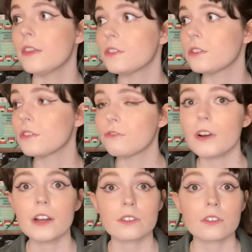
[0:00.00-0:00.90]
This is the
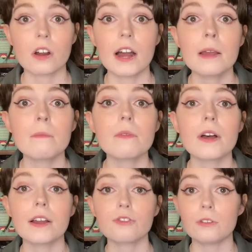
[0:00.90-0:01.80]
first time
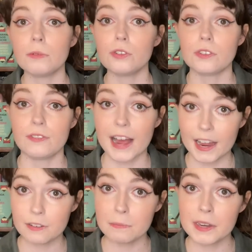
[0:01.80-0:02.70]
that tributes have
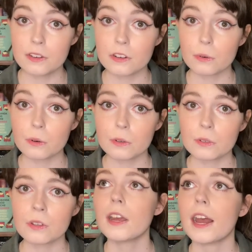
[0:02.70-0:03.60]
had mentors,